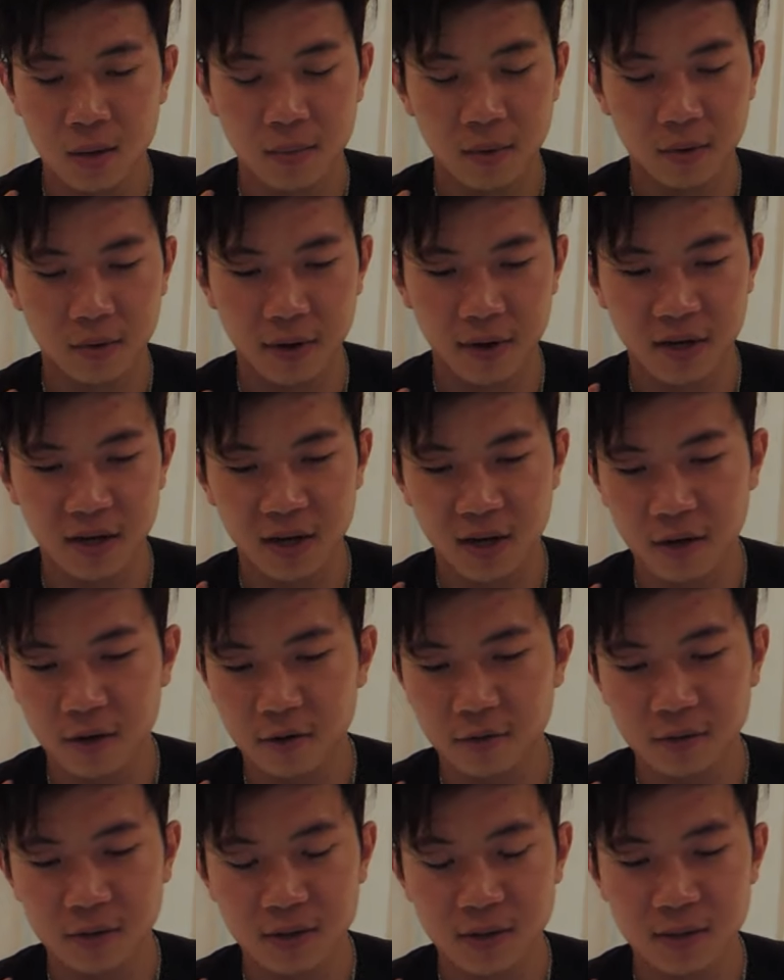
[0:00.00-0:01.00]
But right
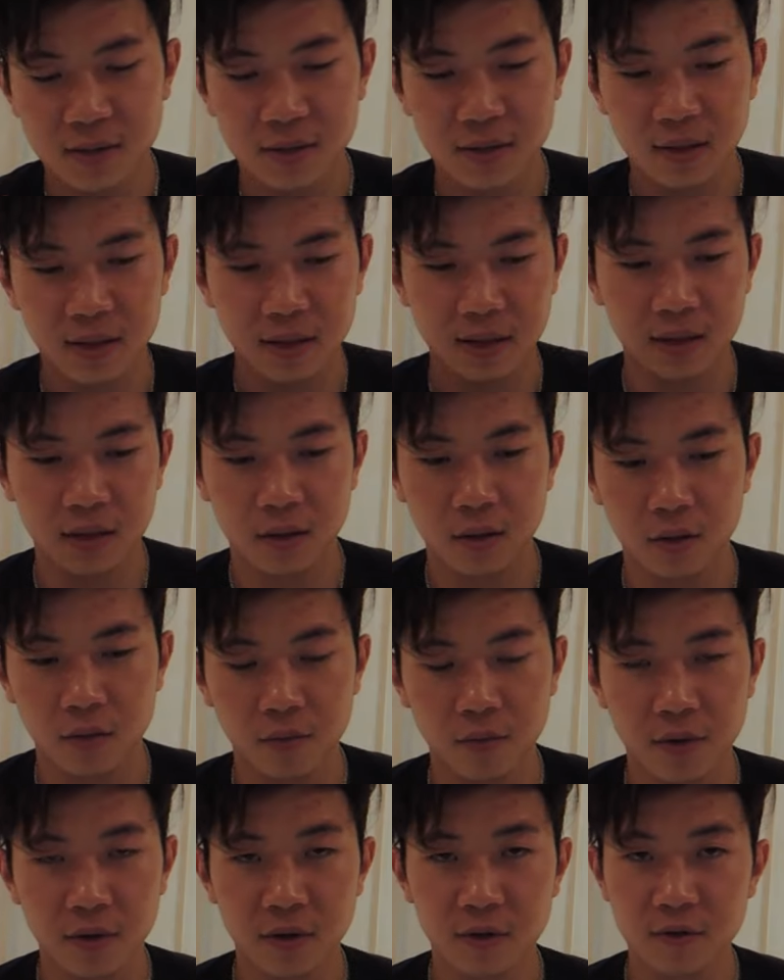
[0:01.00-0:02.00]
now, it's just like, you
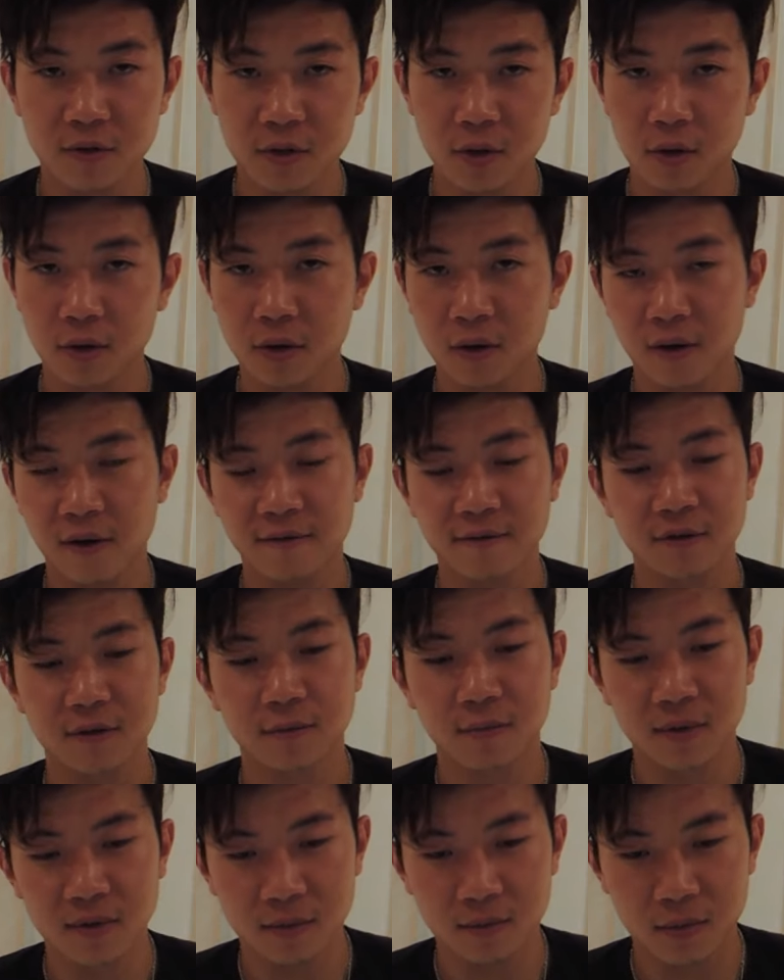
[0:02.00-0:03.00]
know, when you're starting
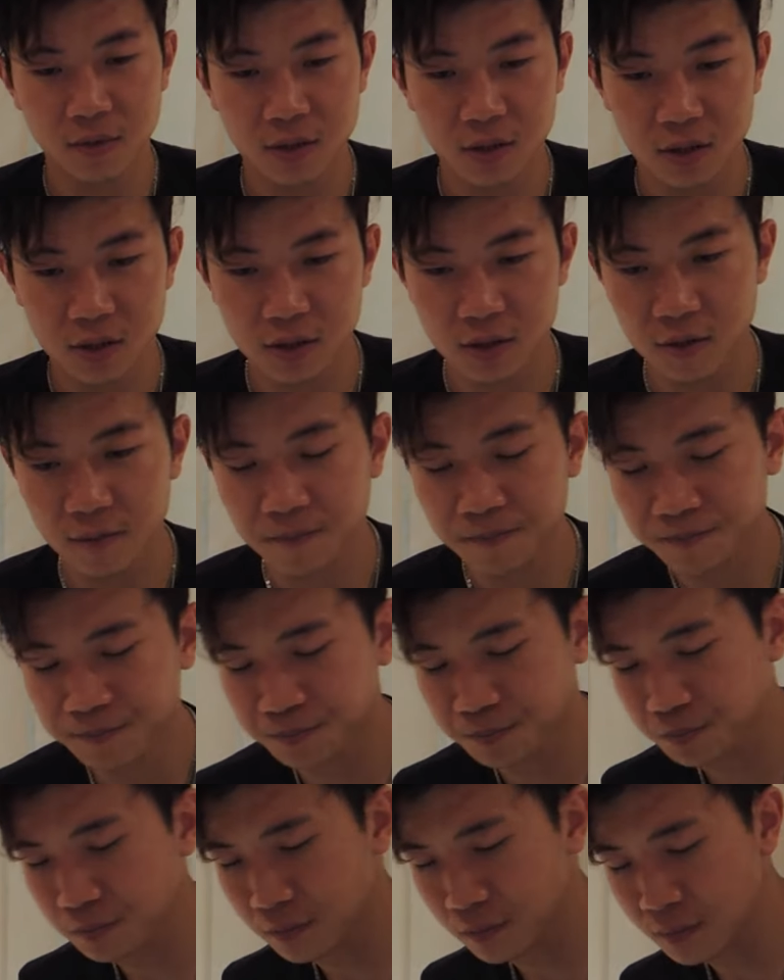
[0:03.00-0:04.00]
off as a magician,
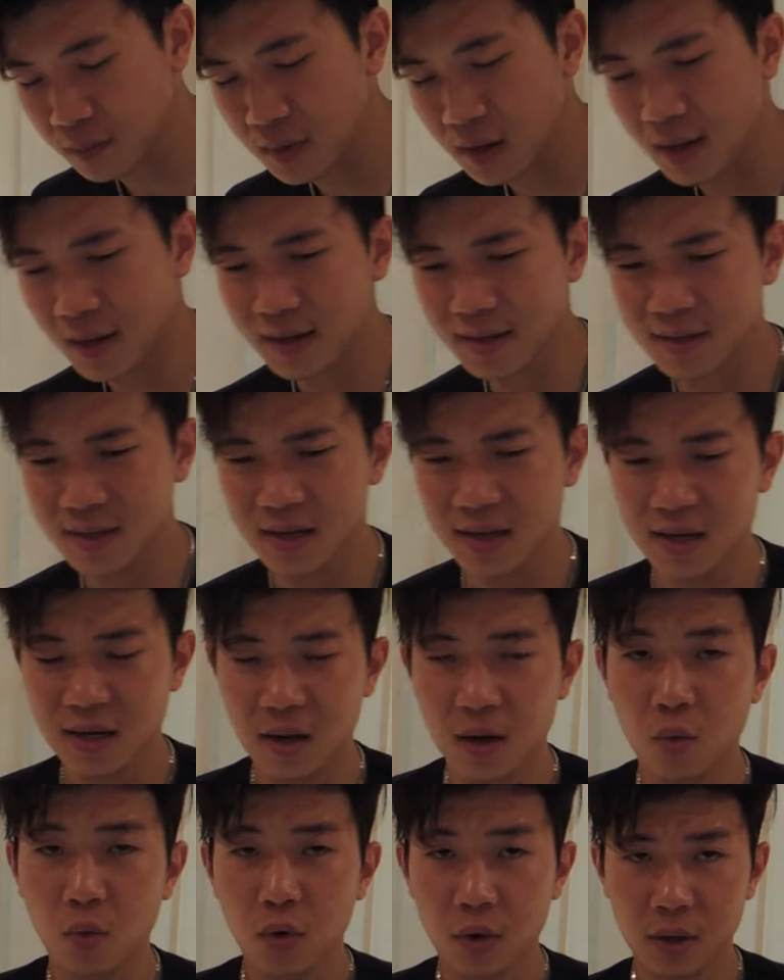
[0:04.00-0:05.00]
as
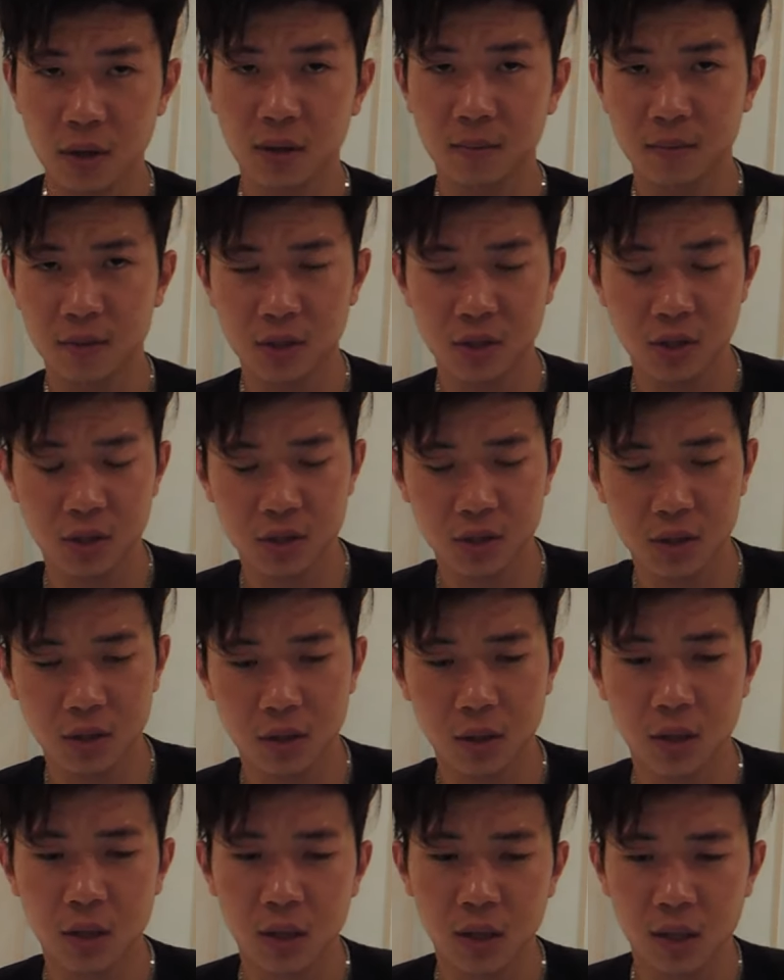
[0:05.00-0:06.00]
a working
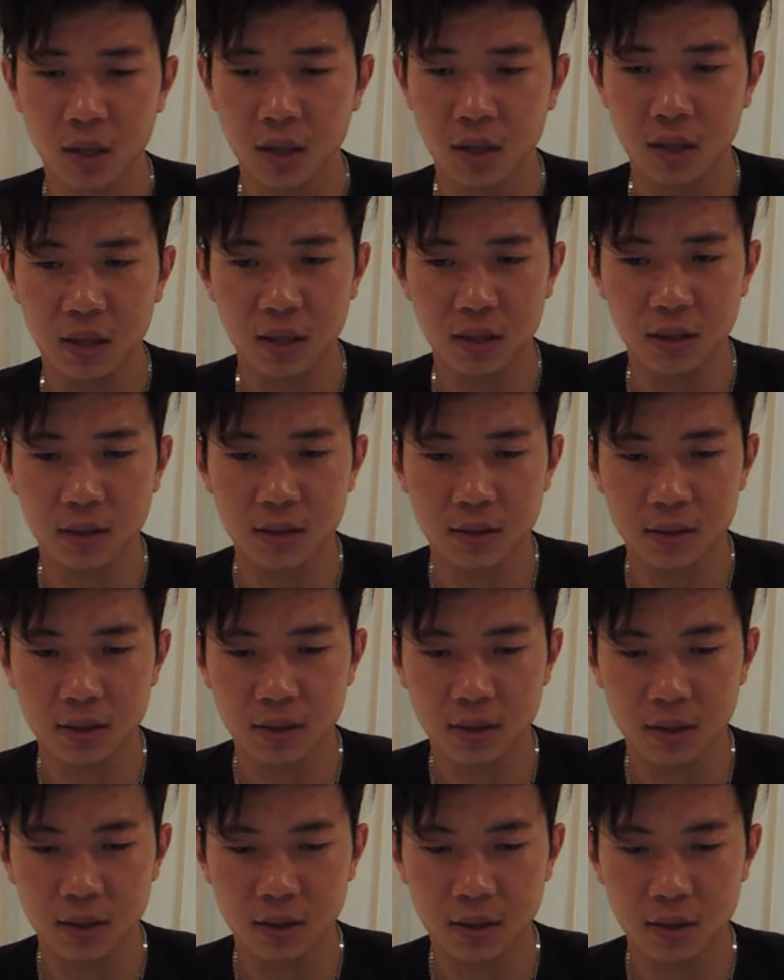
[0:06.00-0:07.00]
magician,
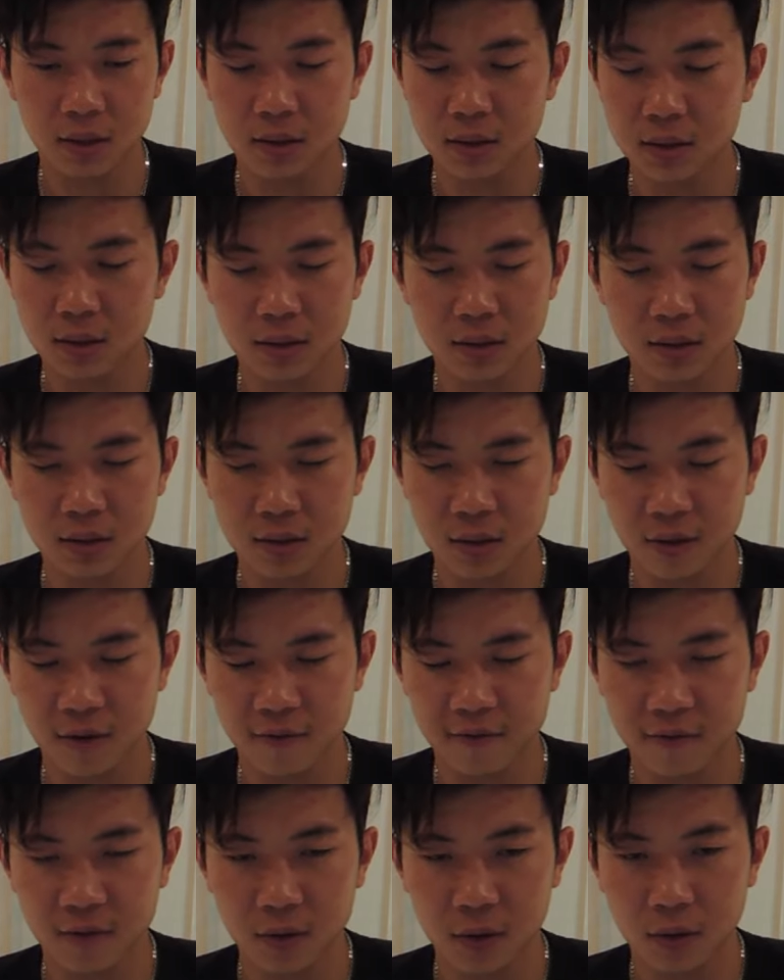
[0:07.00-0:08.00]
it's
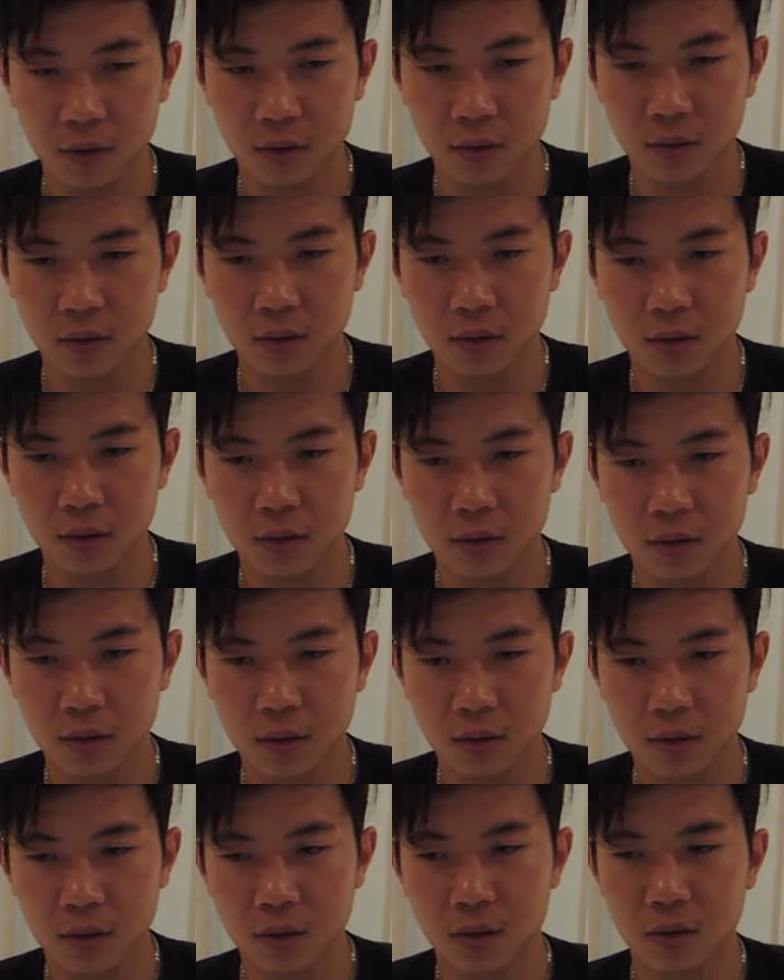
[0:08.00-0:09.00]
tough. You know,
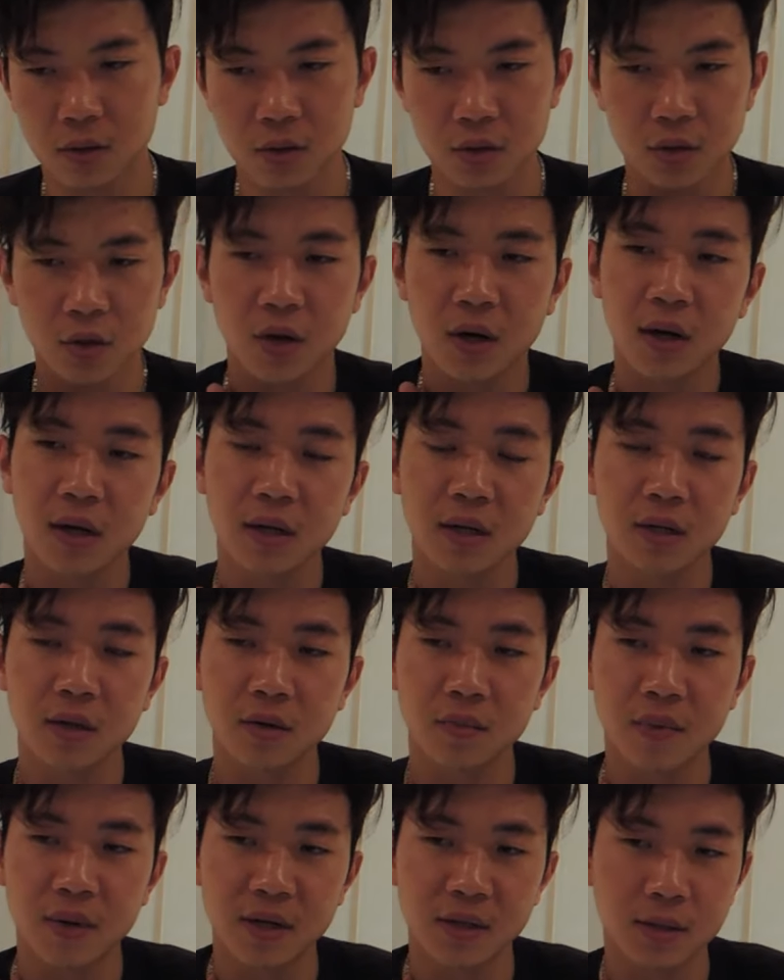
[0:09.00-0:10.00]
you're trying
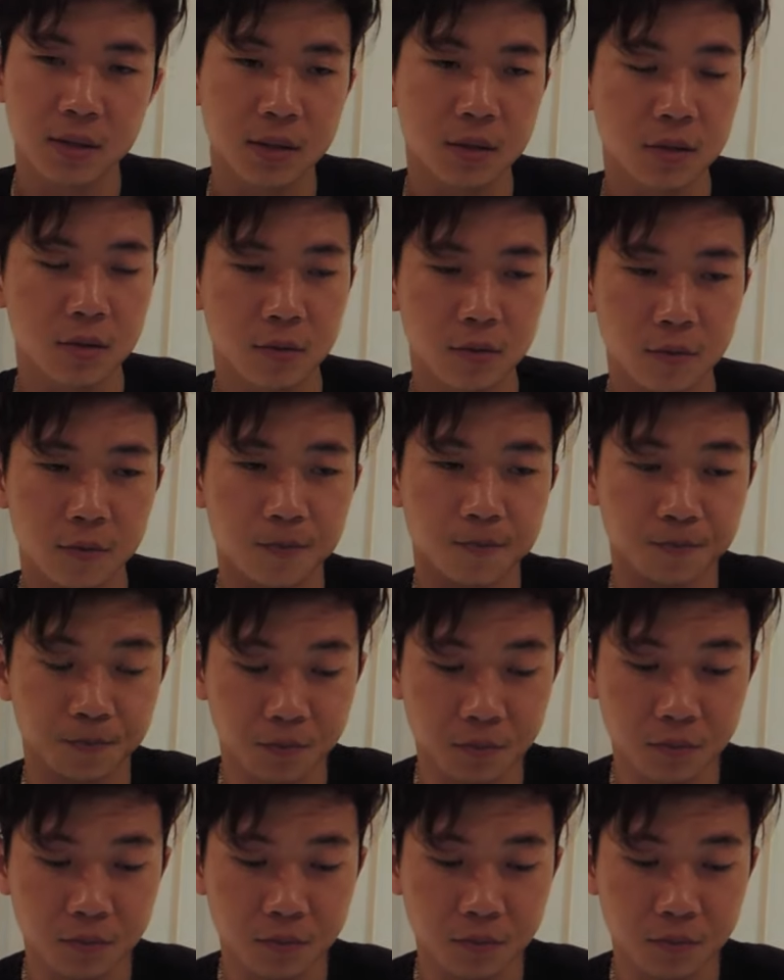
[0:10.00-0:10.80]
your best to